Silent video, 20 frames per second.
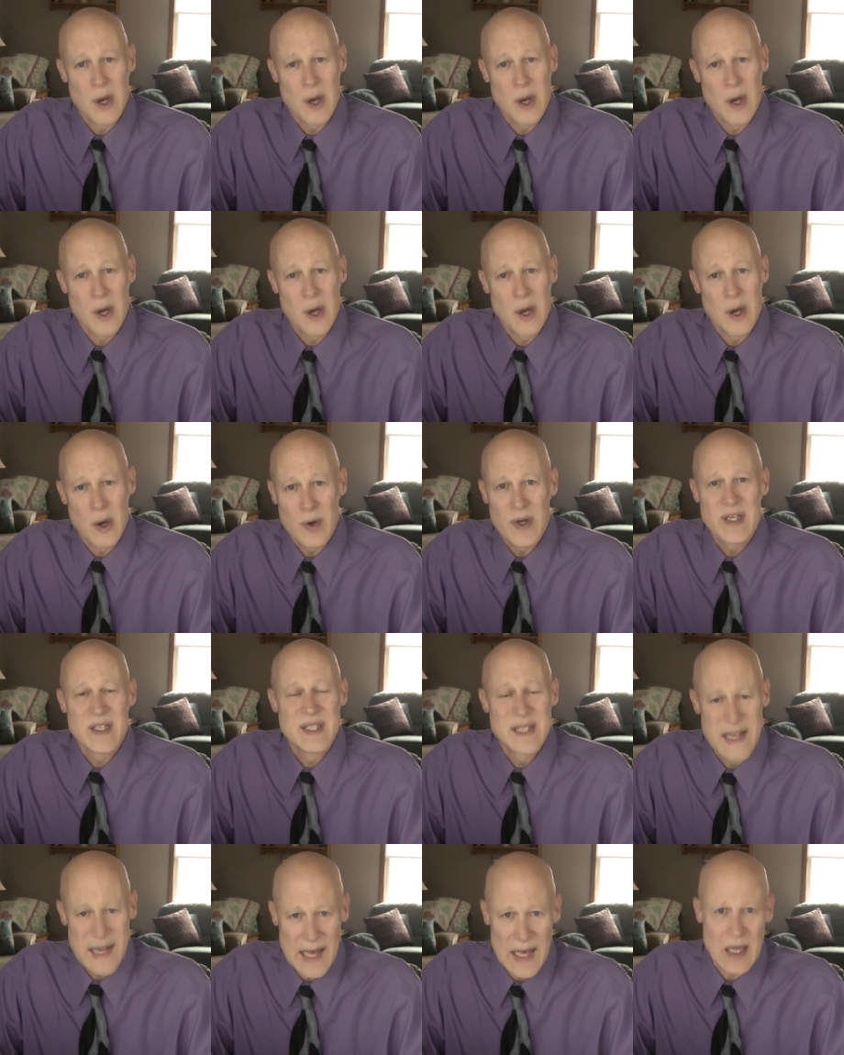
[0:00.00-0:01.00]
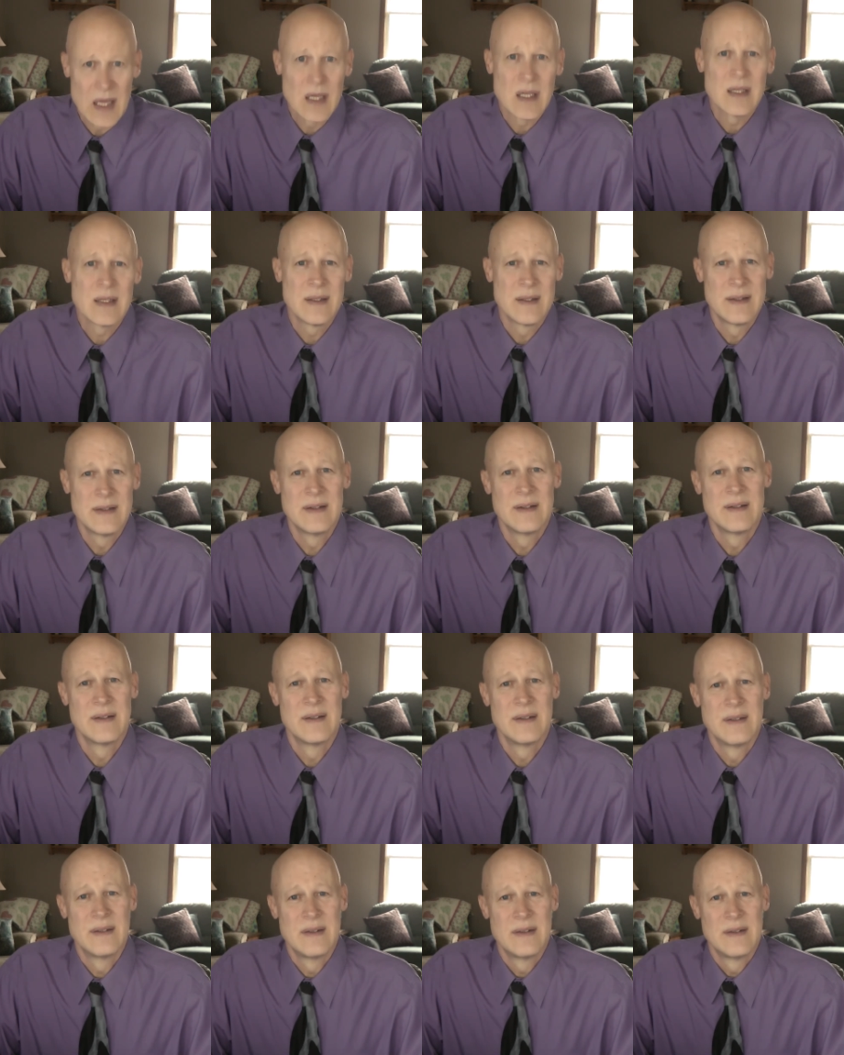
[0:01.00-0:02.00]
to go and tell
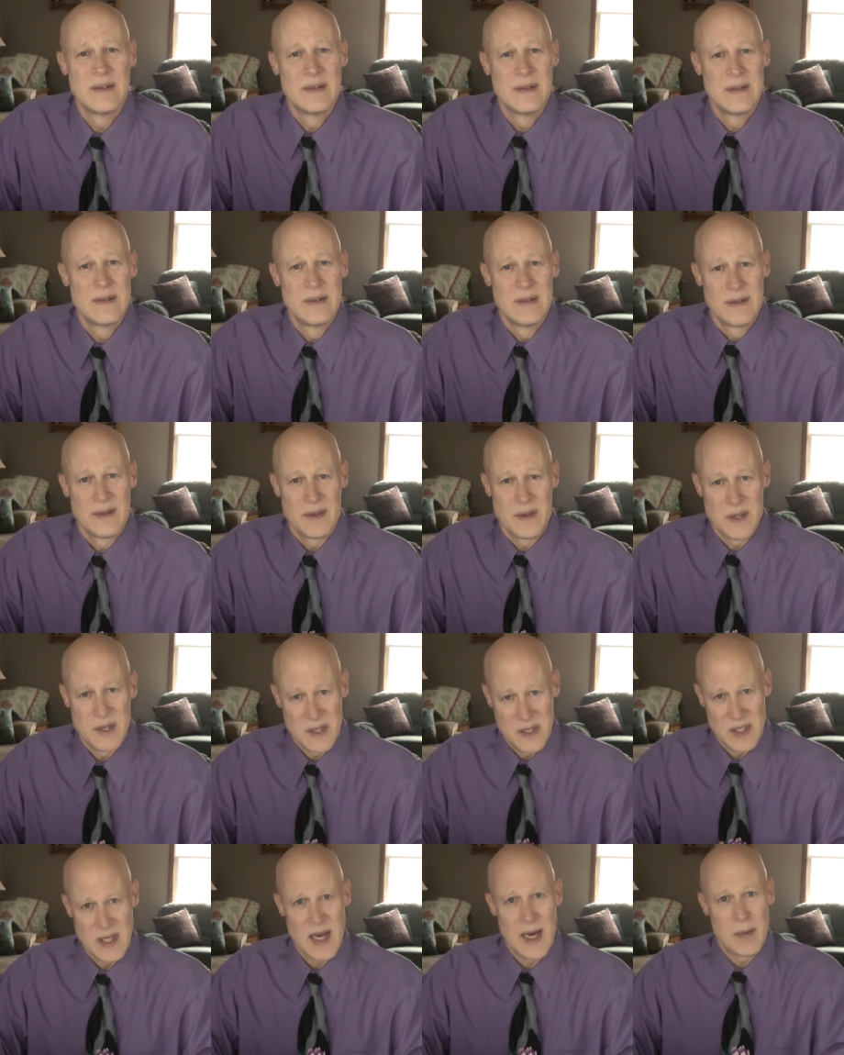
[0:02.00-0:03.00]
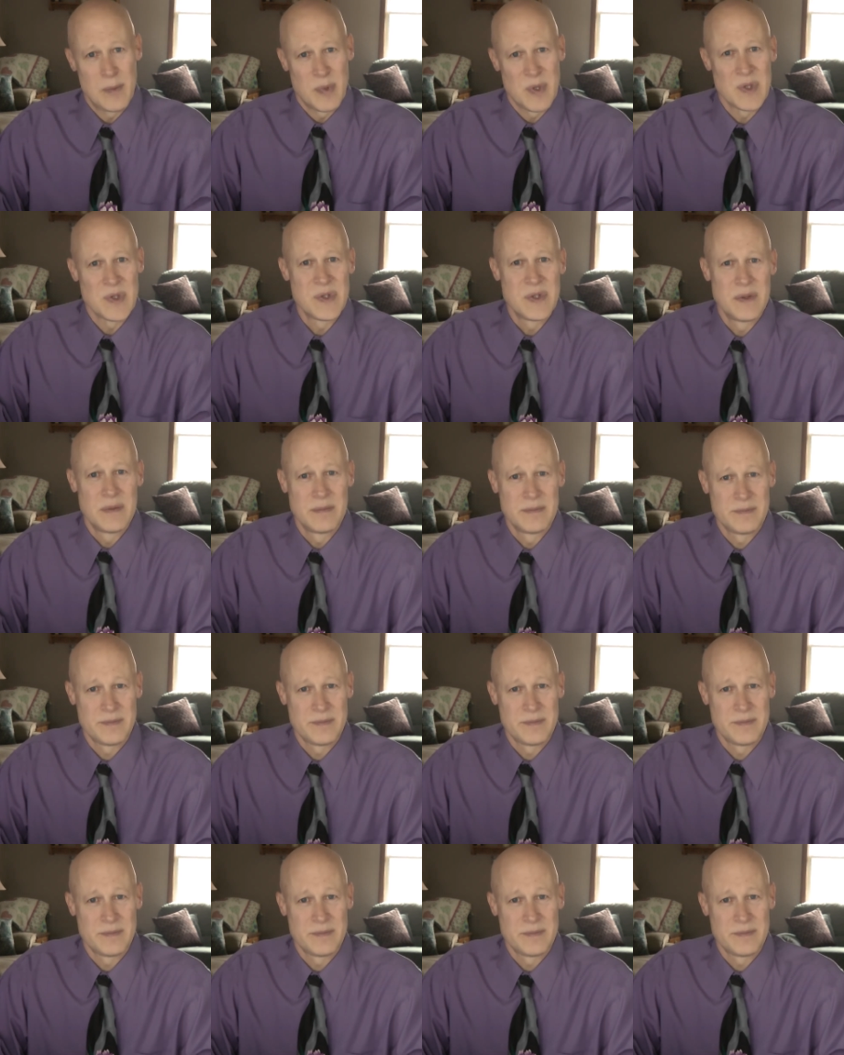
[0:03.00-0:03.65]
the disciples